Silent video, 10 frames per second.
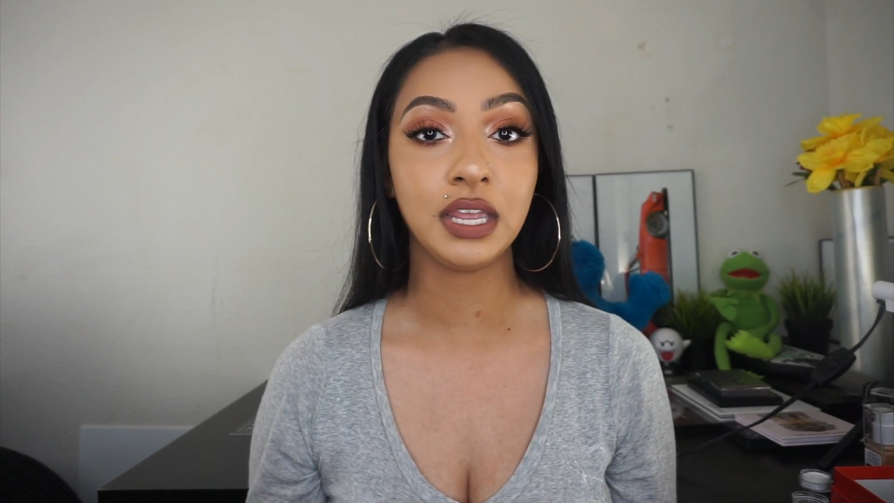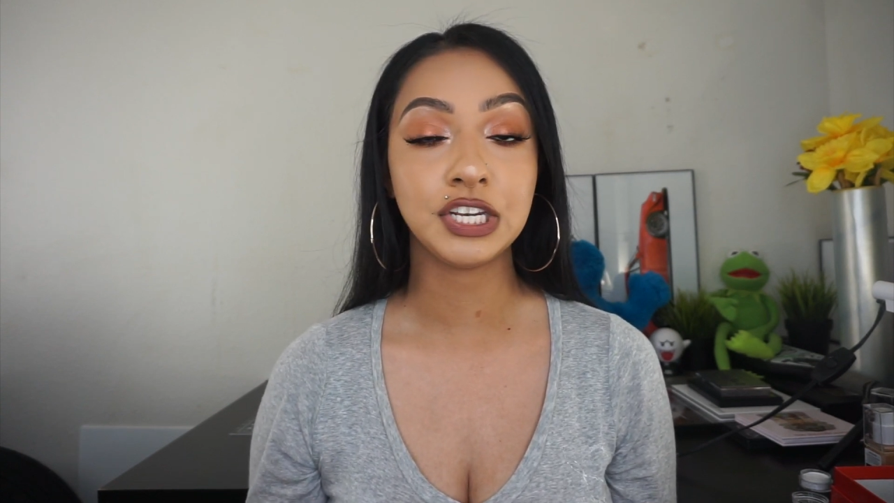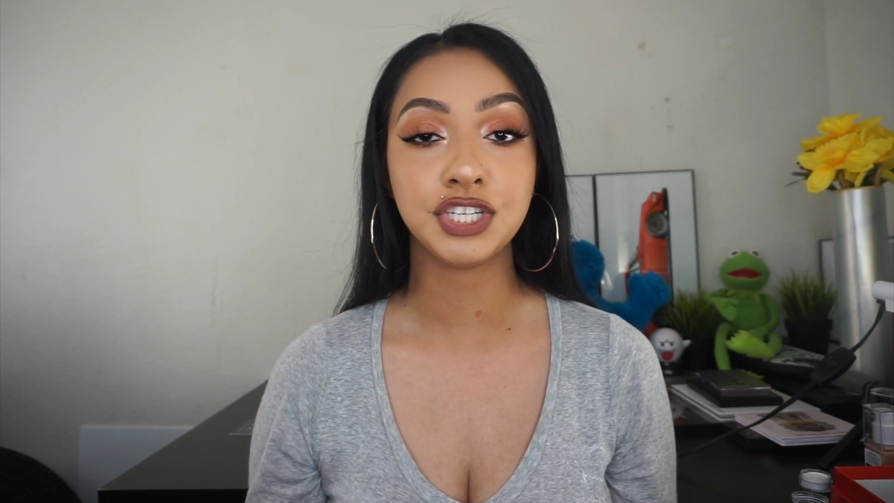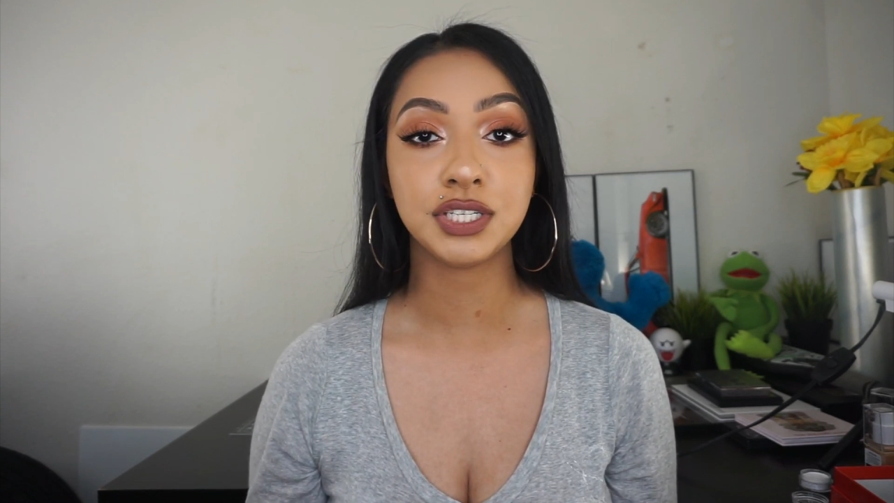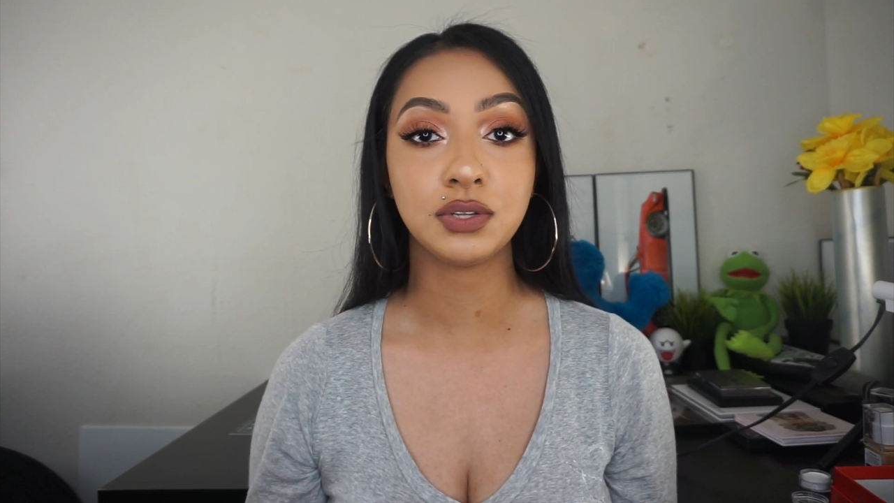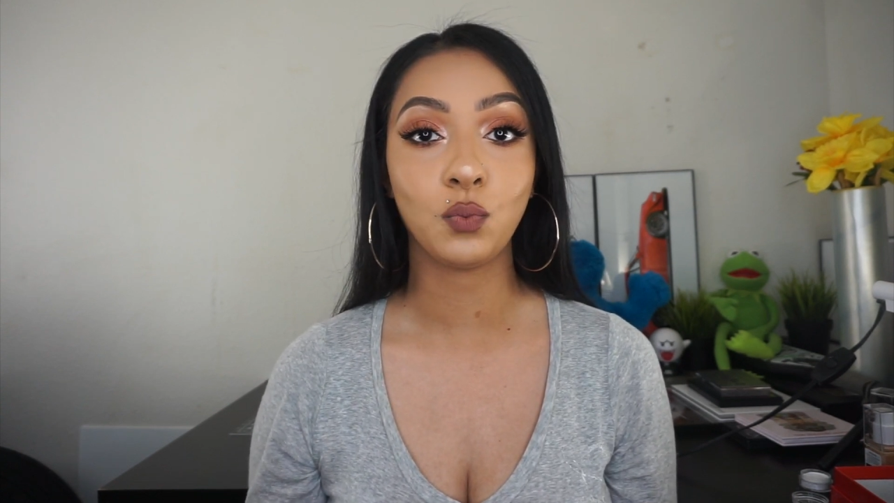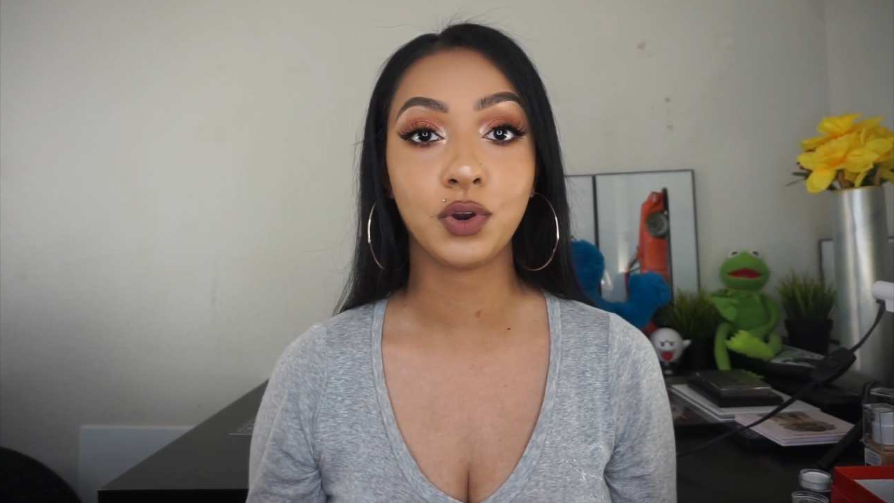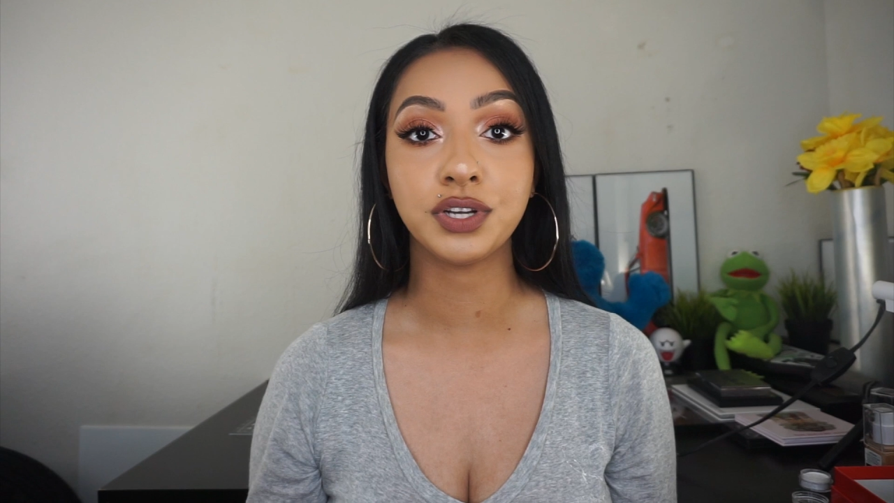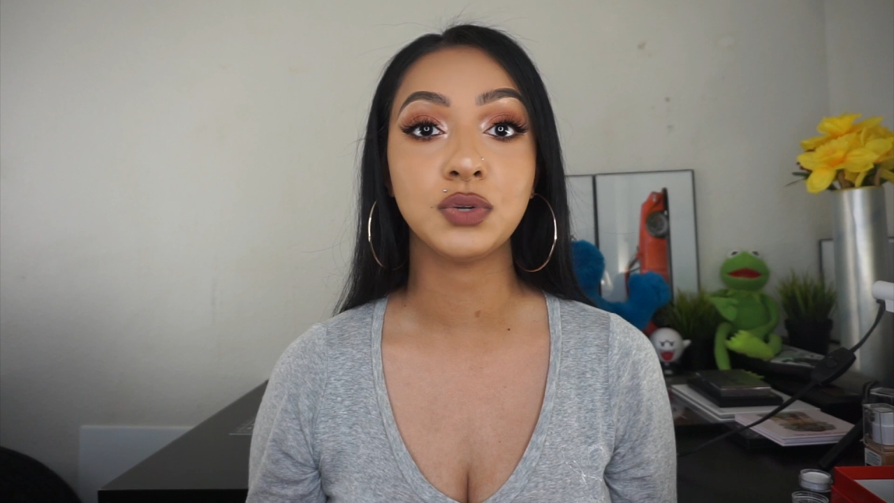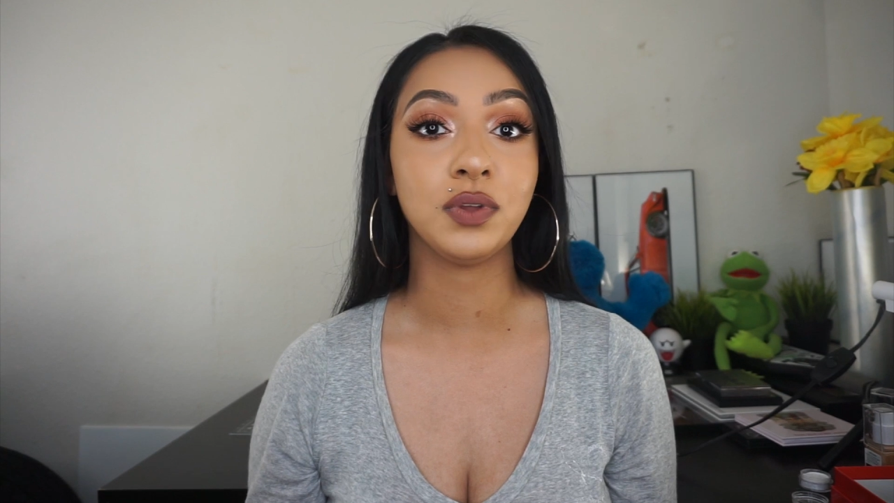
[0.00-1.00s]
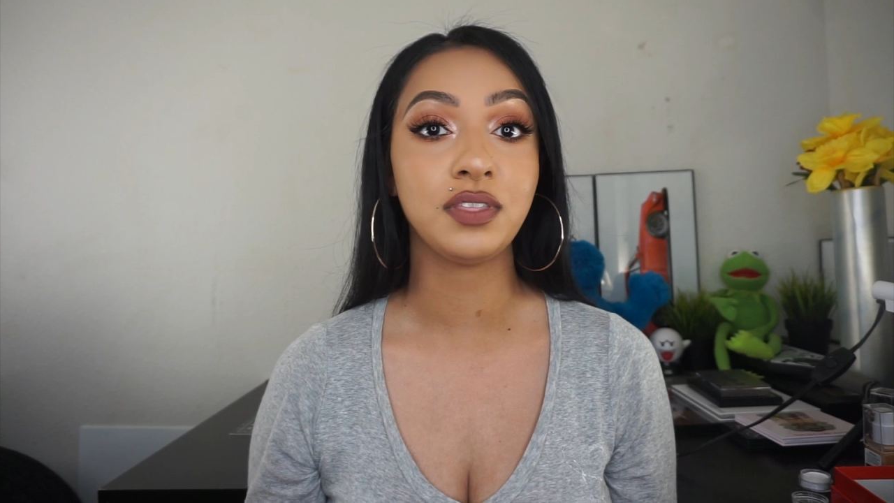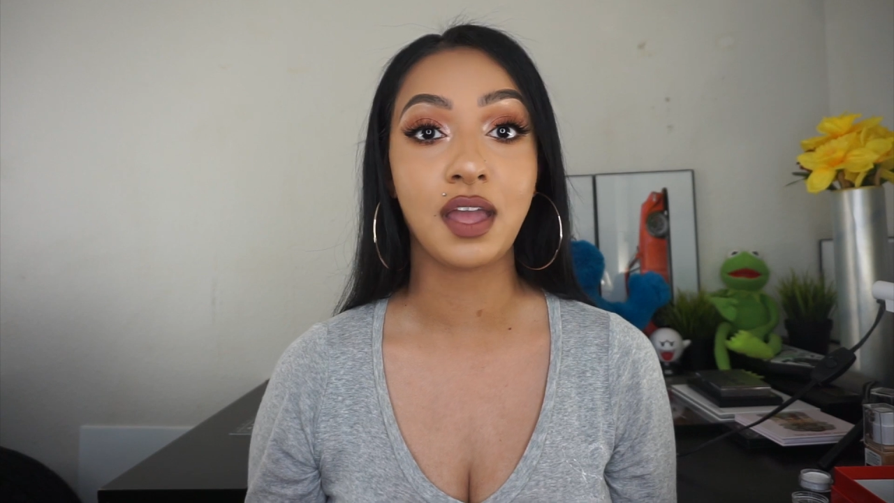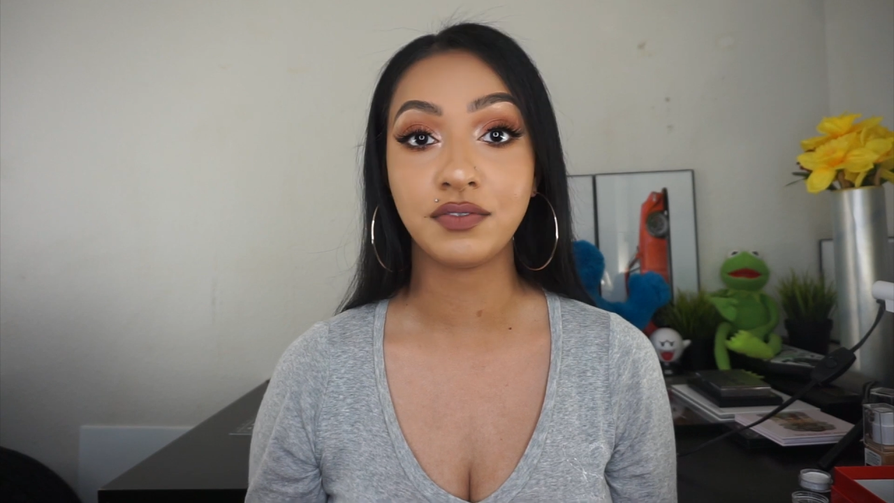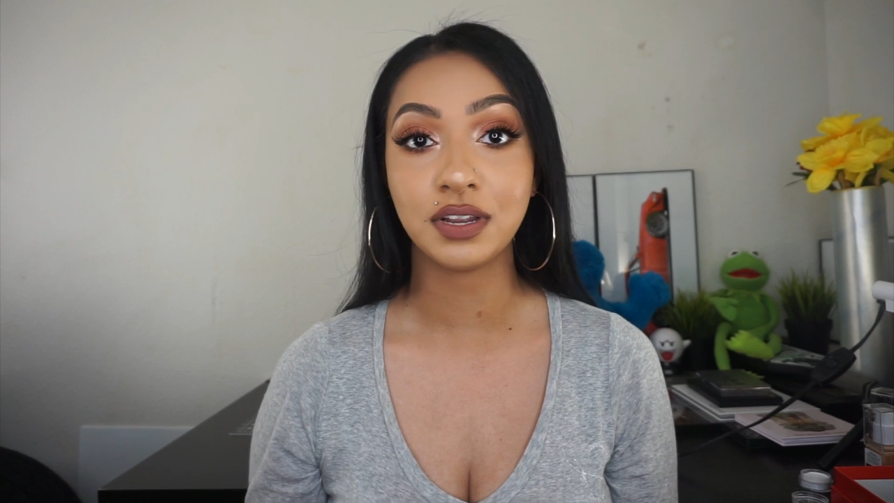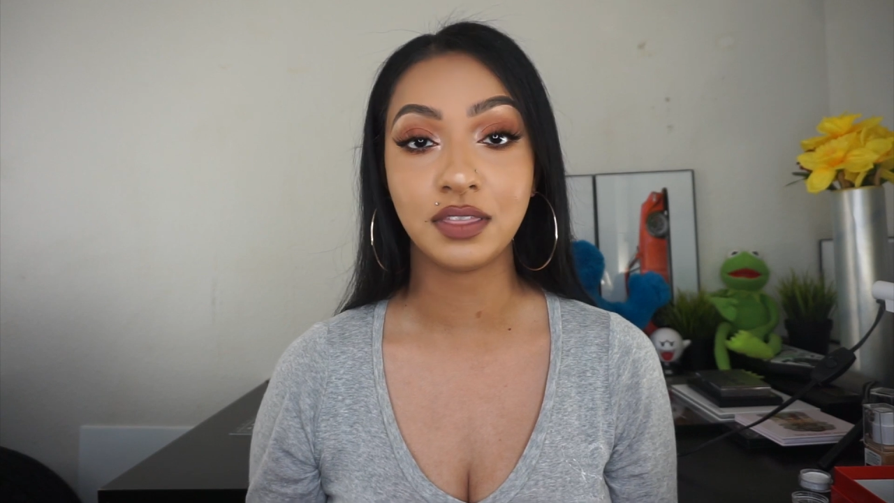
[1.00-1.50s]
It just worked with
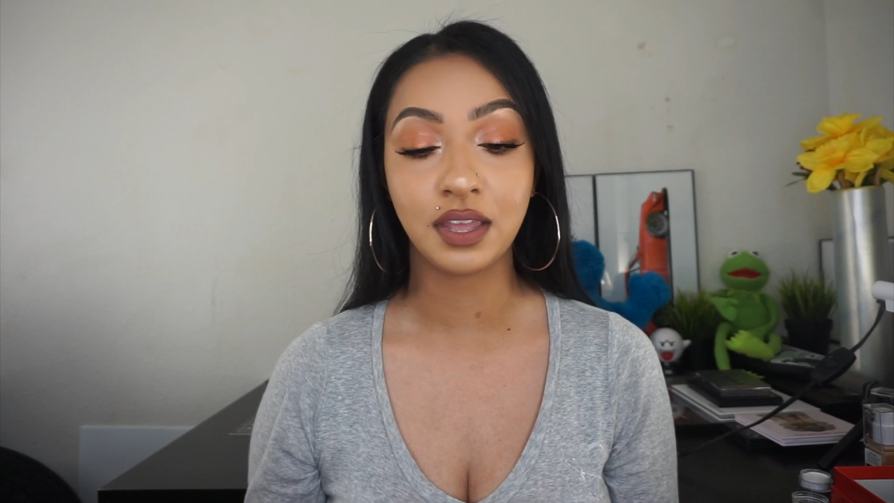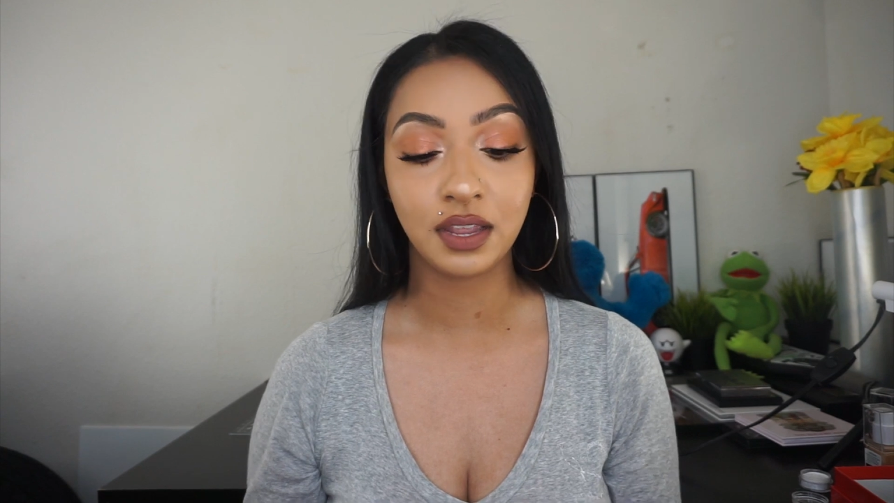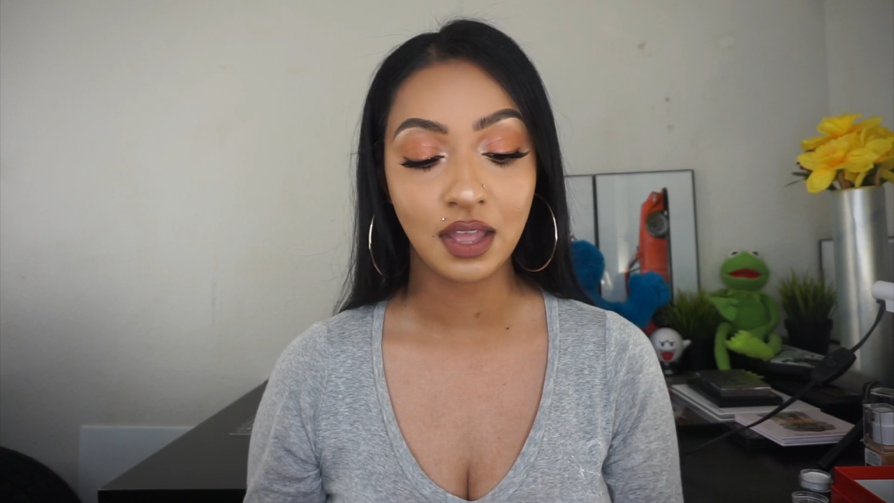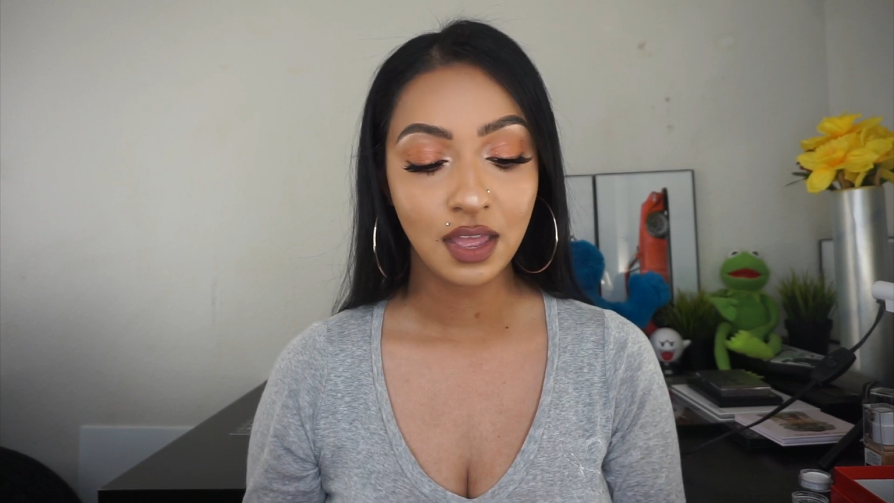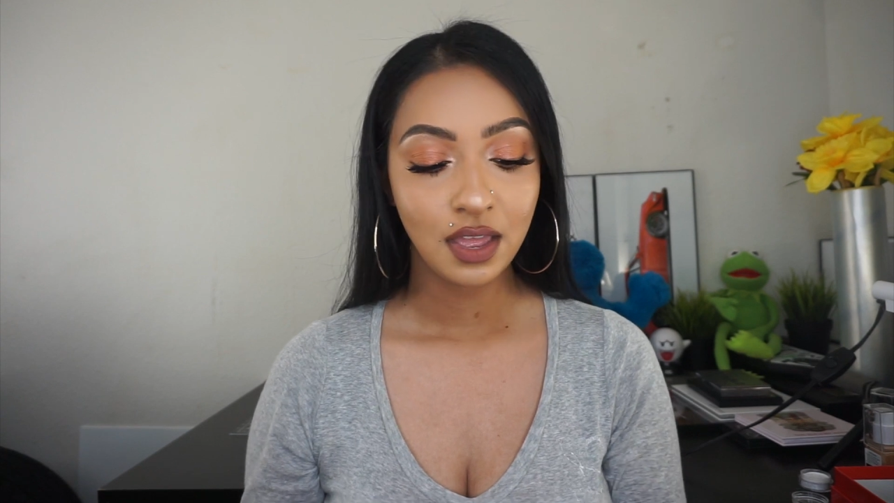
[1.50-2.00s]
everything.